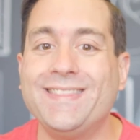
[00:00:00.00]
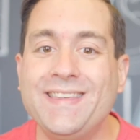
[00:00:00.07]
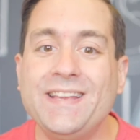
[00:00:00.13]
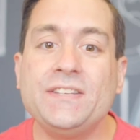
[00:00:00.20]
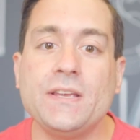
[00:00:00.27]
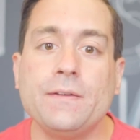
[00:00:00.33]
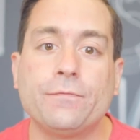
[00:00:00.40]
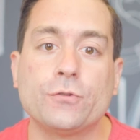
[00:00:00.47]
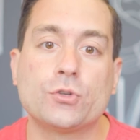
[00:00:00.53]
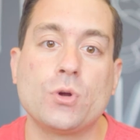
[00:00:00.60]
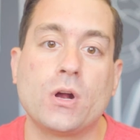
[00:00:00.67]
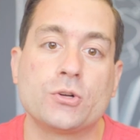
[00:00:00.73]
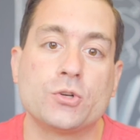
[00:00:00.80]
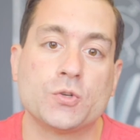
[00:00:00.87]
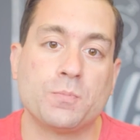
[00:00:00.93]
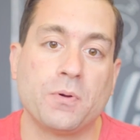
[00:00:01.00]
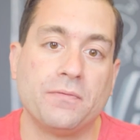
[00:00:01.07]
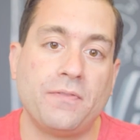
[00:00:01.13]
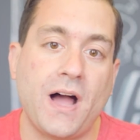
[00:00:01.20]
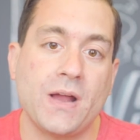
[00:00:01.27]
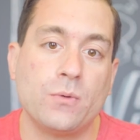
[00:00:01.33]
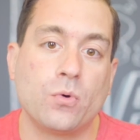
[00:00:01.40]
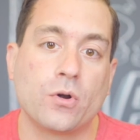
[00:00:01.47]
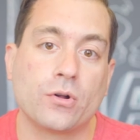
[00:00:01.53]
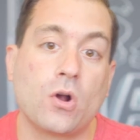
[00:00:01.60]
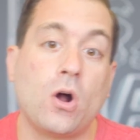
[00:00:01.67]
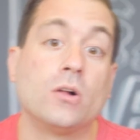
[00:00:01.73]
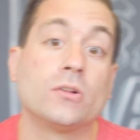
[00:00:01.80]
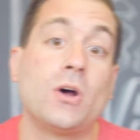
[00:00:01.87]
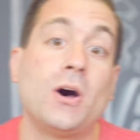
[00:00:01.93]
These infrastructures provide what are
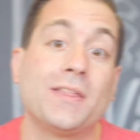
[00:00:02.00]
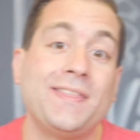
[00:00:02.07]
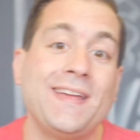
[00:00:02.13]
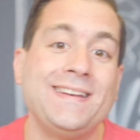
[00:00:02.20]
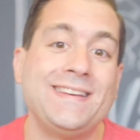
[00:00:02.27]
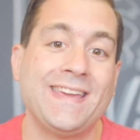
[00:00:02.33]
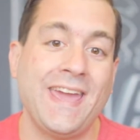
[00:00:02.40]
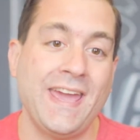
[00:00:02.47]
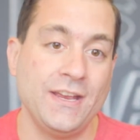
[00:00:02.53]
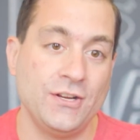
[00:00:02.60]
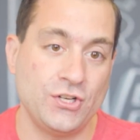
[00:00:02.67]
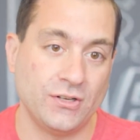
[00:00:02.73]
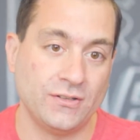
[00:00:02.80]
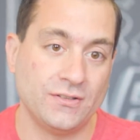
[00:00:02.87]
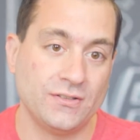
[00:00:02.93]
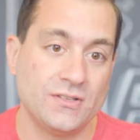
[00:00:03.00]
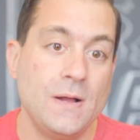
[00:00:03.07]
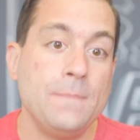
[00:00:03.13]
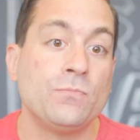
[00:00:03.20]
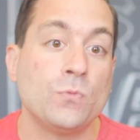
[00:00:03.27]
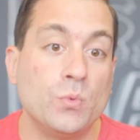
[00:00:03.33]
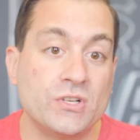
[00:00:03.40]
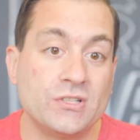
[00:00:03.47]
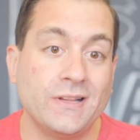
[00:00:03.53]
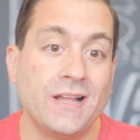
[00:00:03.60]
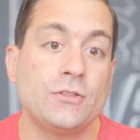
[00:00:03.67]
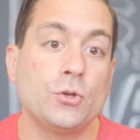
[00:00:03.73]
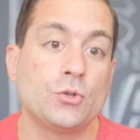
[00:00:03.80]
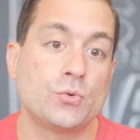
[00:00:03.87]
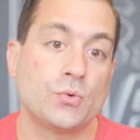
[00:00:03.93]
called authentications, which
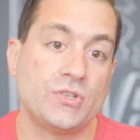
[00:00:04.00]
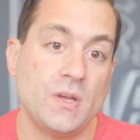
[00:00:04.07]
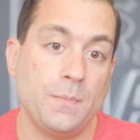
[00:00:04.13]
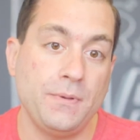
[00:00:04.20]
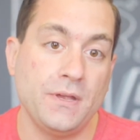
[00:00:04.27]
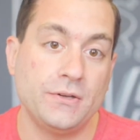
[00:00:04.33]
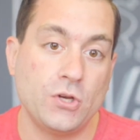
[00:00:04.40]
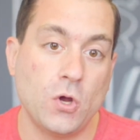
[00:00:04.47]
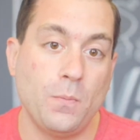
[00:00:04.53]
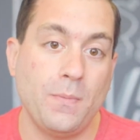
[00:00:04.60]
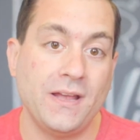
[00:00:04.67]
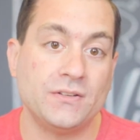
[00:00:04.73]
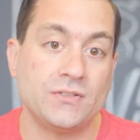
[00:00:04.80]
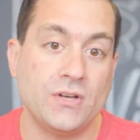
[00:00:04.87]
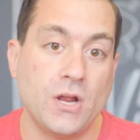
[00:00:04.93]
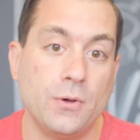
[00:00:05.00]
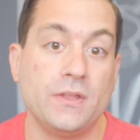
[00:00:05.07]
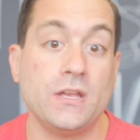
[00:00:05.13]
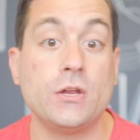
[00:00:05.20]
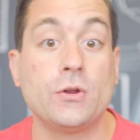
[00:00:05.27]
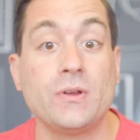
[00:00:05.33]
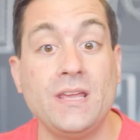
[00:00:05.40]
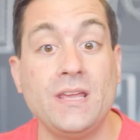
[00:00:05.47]
let those recipient domains know that your